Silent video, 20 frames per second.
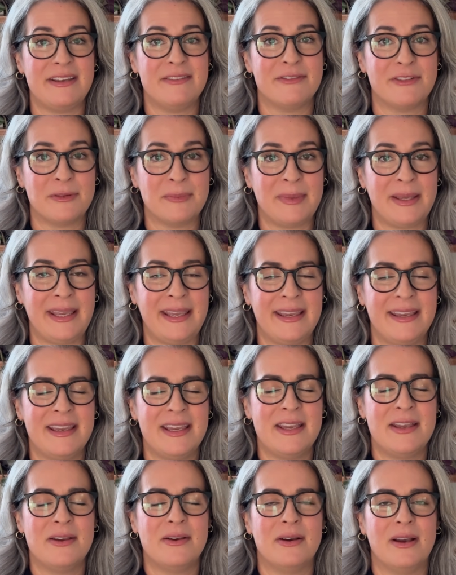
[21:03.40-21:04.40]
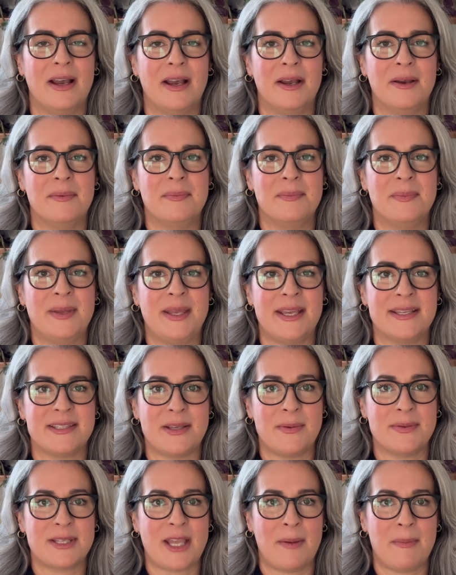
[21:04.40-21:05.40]
for me because I
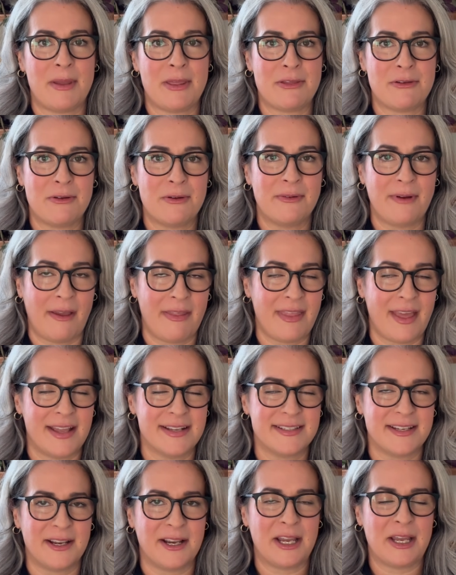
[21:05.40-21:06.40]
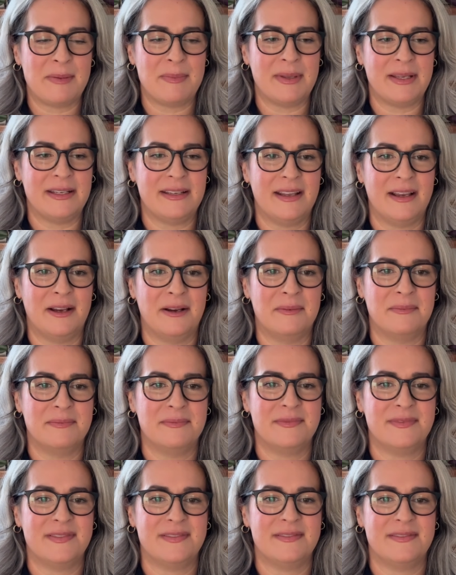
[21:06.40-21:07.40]
was coming through around that time, and
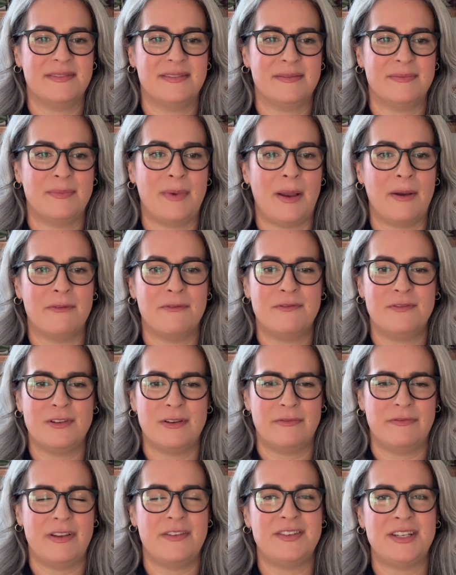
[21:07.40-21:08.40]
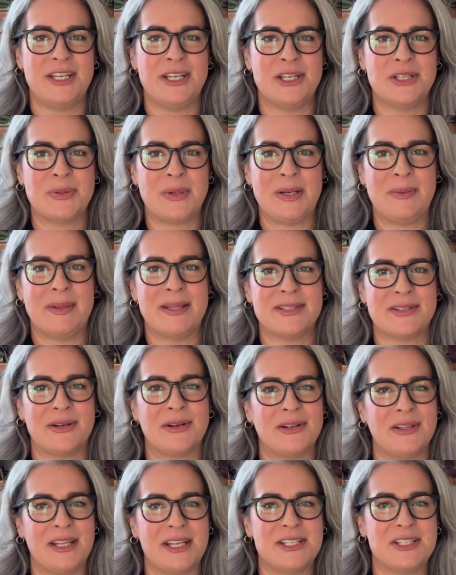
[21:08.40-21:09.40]
about 15 to 20 minutes
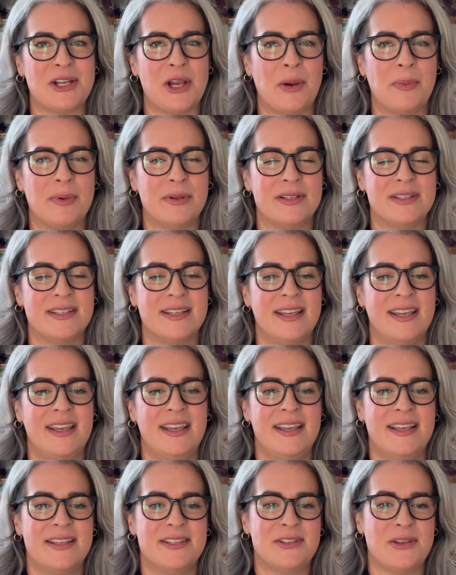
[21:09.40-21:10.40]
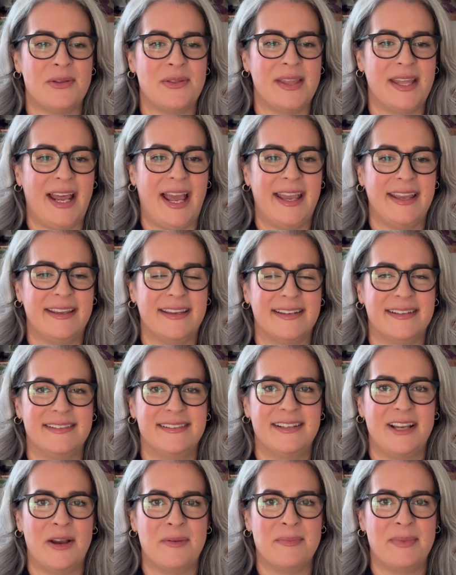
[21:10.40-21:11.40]
early she opened so that I could
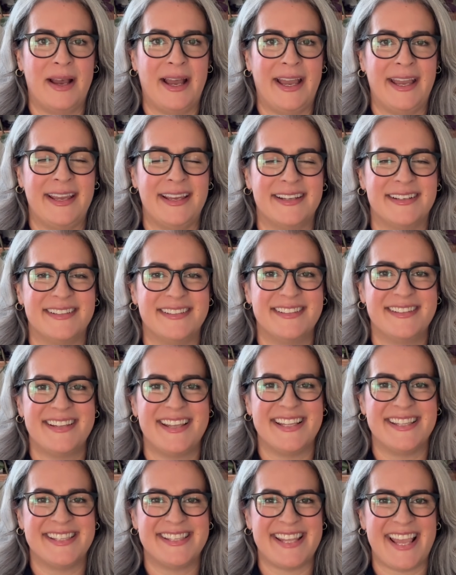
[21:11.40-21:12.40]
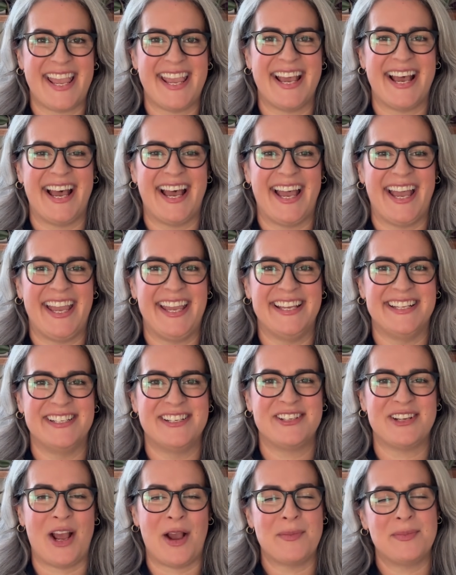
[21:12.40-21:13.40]
come by and say hi and
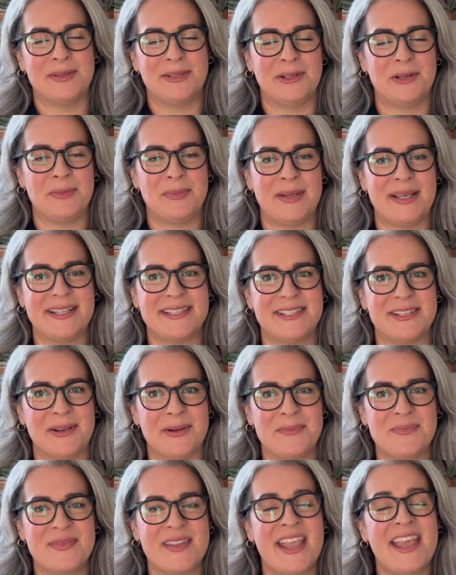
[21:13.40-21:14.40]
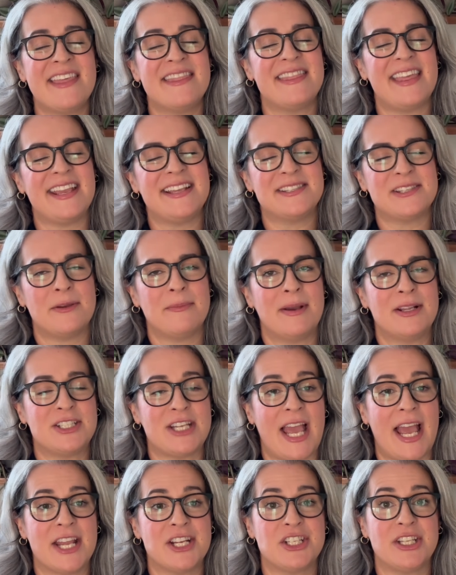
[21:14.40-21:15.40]
shop a little bit. So thanks so much,
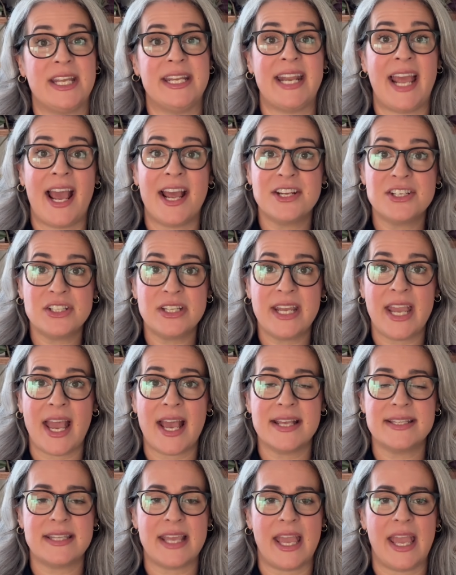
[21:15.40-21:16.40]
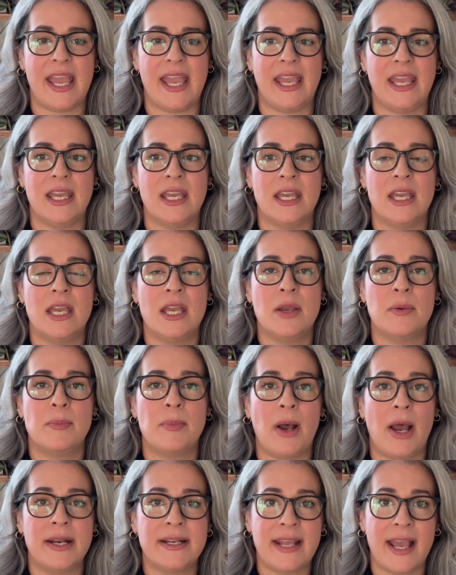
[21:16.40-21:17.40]
Ashley. And Ashley has a
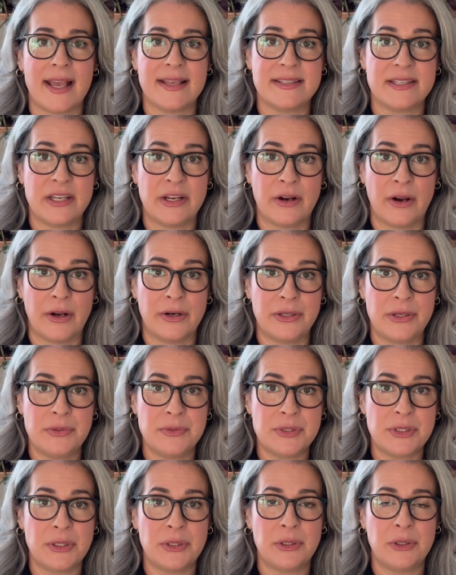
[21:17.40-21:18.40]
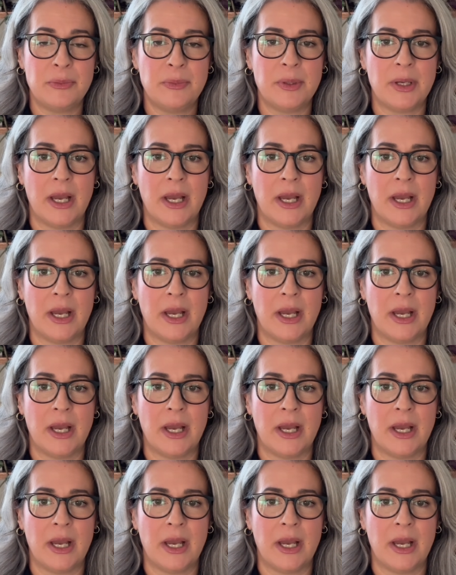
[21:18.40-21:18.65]
podcast here on YouTube.